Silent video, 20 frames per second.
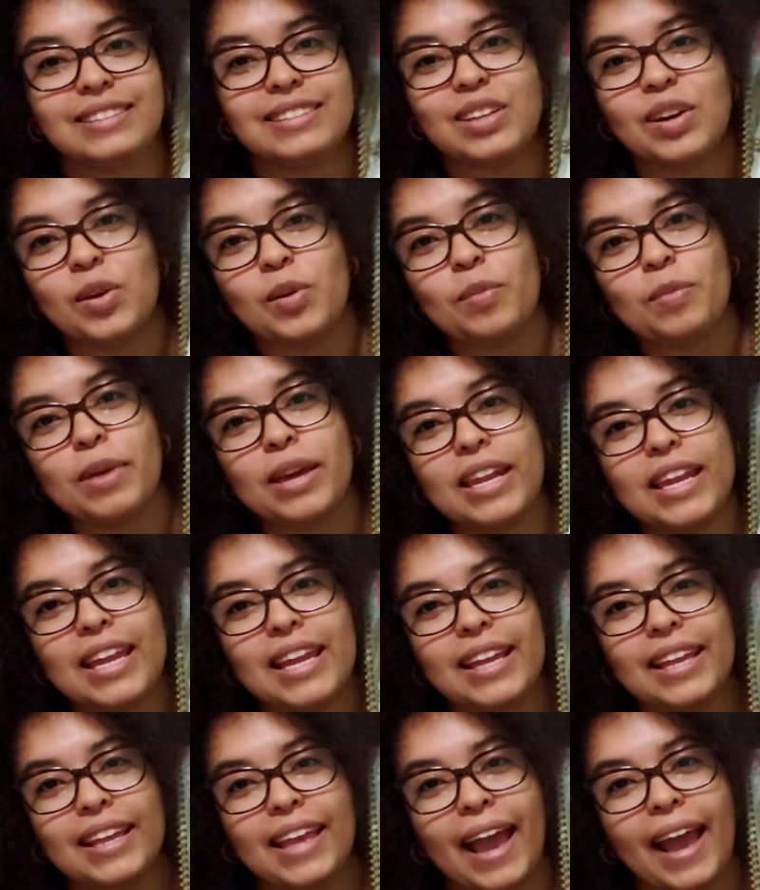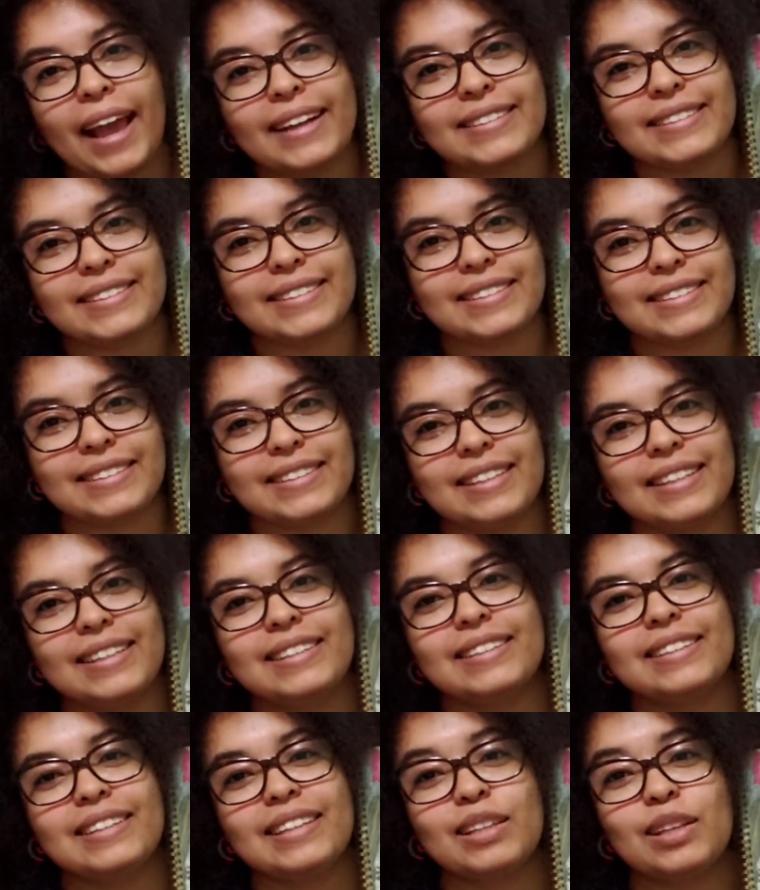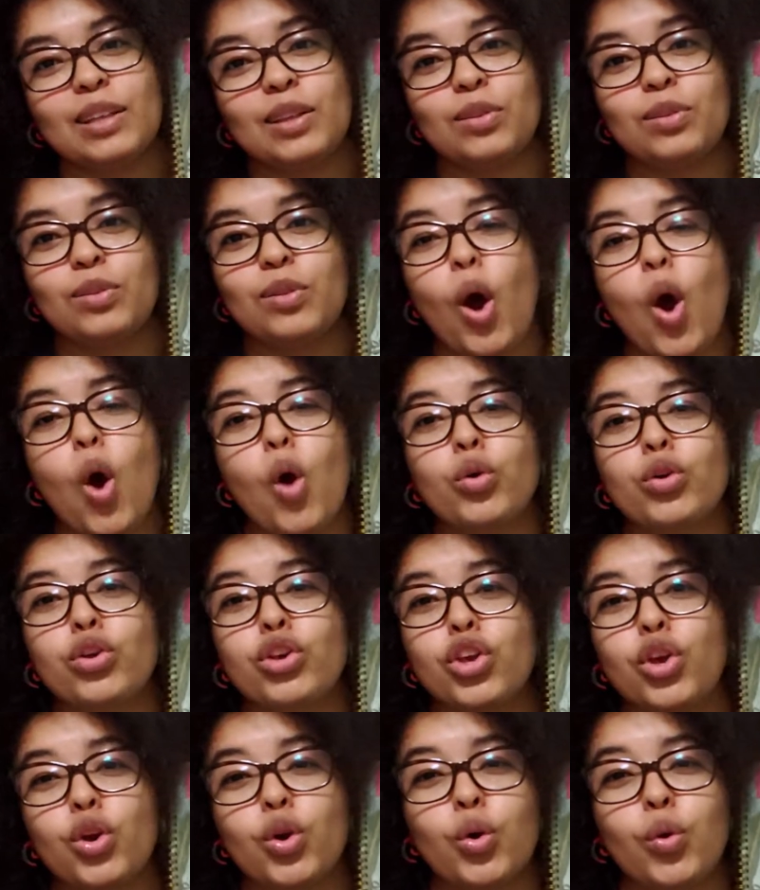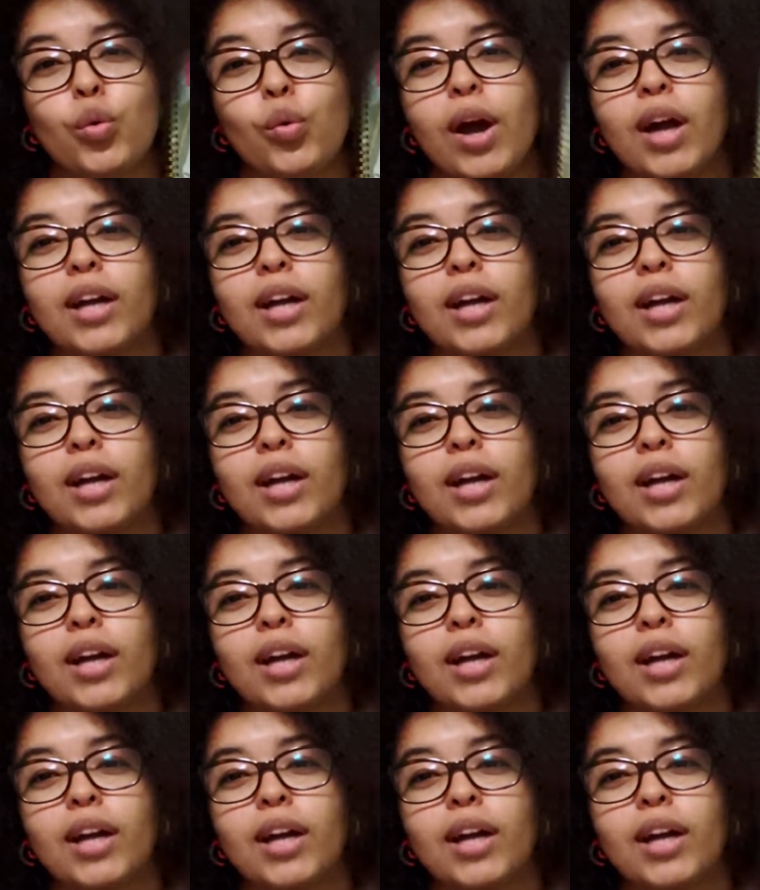So many cactuses! This is so cute.